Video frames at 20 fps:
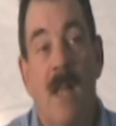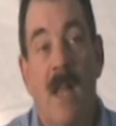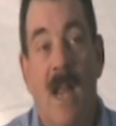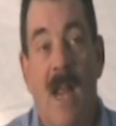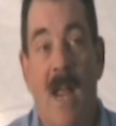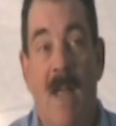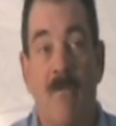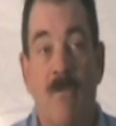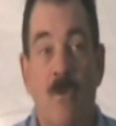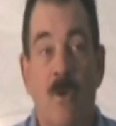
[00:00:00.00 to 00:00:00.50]

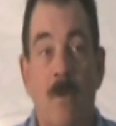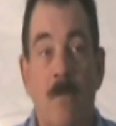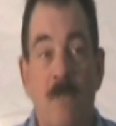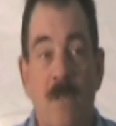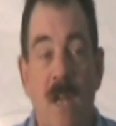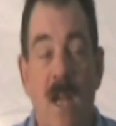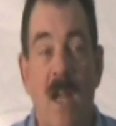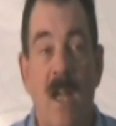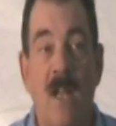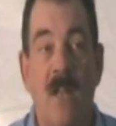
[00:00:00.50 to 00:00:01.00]
After
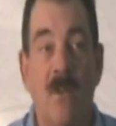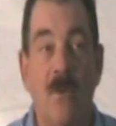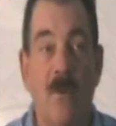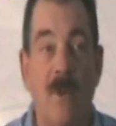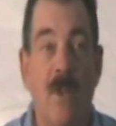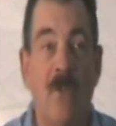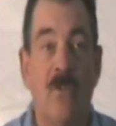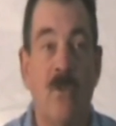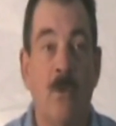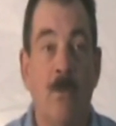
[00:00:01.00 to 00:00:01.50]
obtaining the
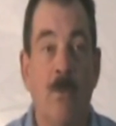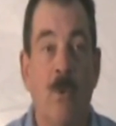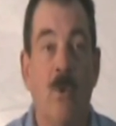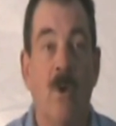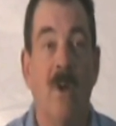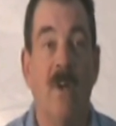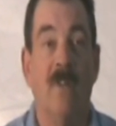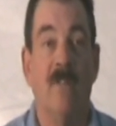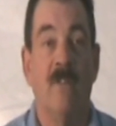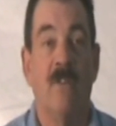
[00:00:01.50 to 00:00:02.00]
REST
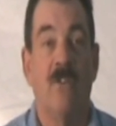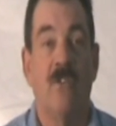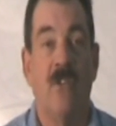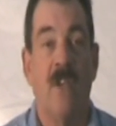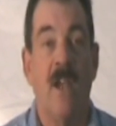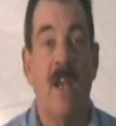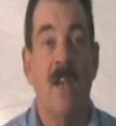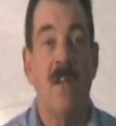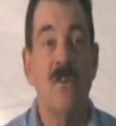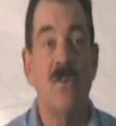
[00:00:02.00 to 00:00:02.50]
report, the
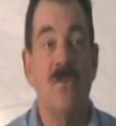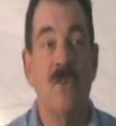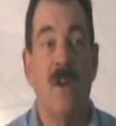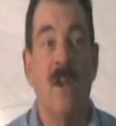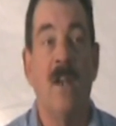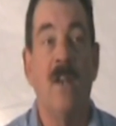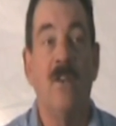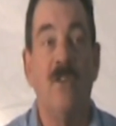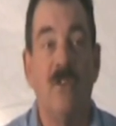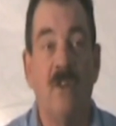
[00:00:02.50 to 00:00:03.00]
second
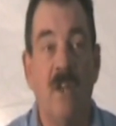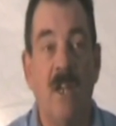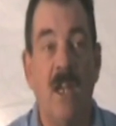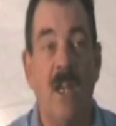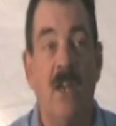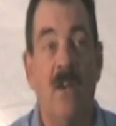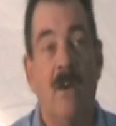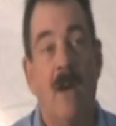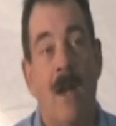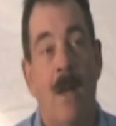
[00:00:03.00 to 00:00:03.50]
trick is to
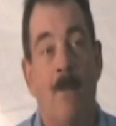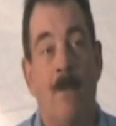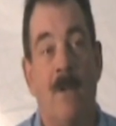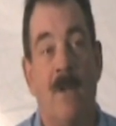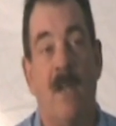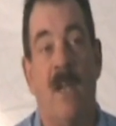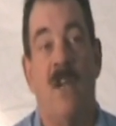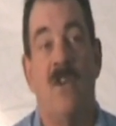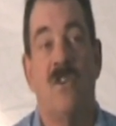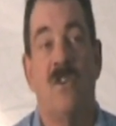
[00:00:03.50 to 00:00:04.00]
get your
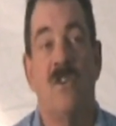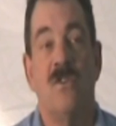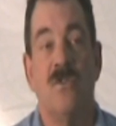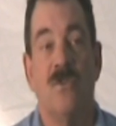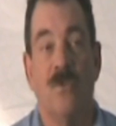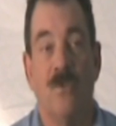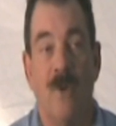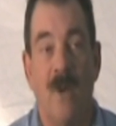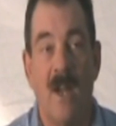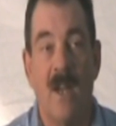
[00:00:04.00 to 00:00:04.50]
application
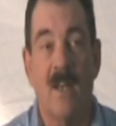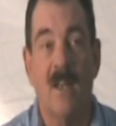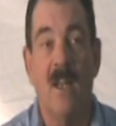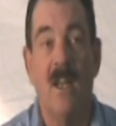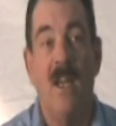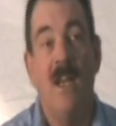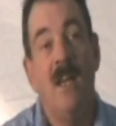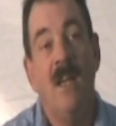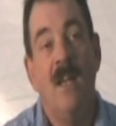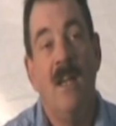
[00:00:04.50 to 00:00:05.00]

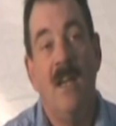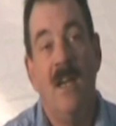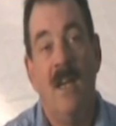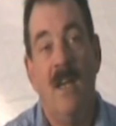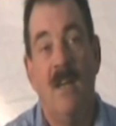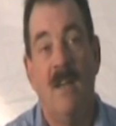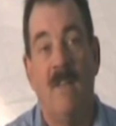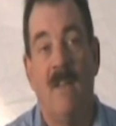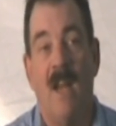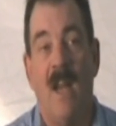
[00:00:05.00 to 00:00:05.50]
directly
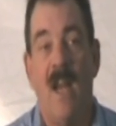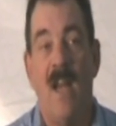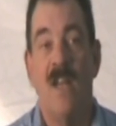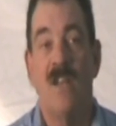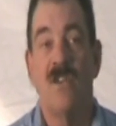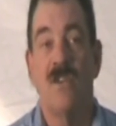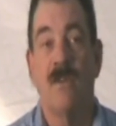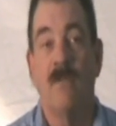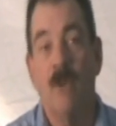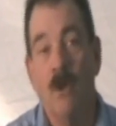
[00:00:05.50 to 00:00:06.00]
into the
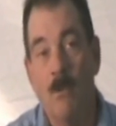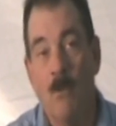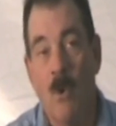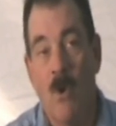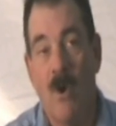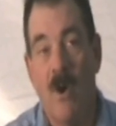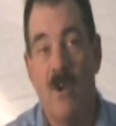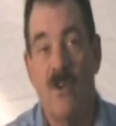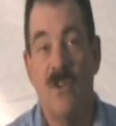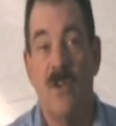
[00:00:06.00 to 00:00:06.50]
hands of your
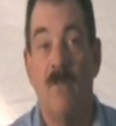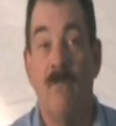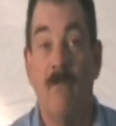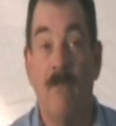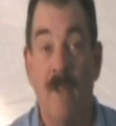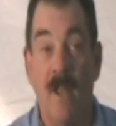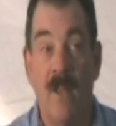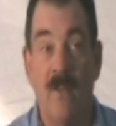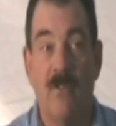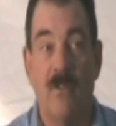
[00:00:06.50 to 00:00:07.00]
mortgage
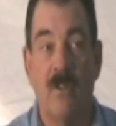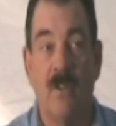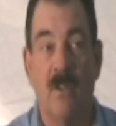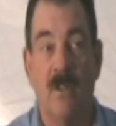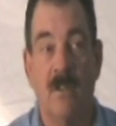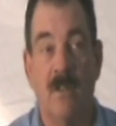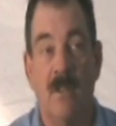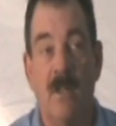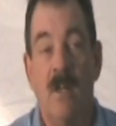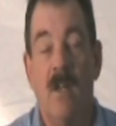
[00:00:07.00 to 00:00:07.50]
investor.
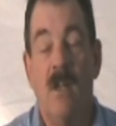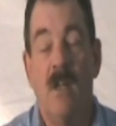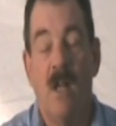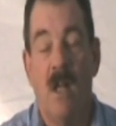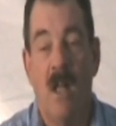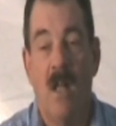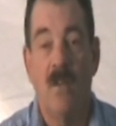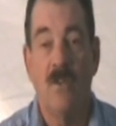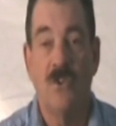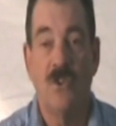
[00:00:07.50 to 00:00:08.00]

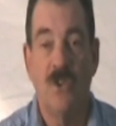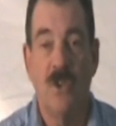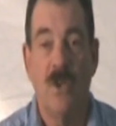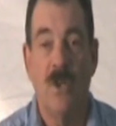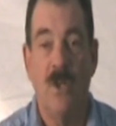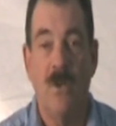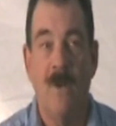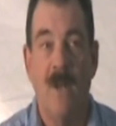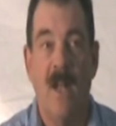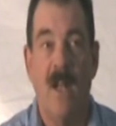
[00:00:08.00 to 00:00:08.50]
I'll show
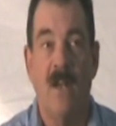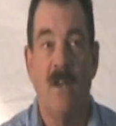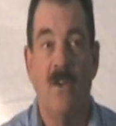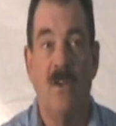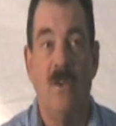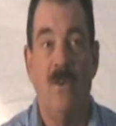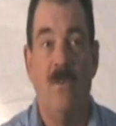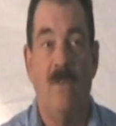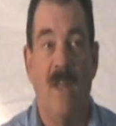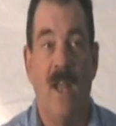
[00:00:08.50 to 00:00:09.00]
you how to
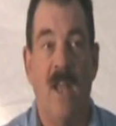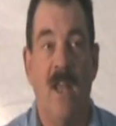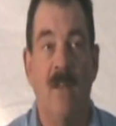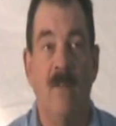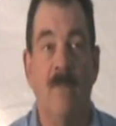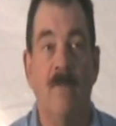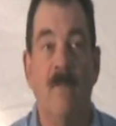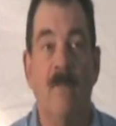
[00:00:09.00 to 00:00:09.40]
do that.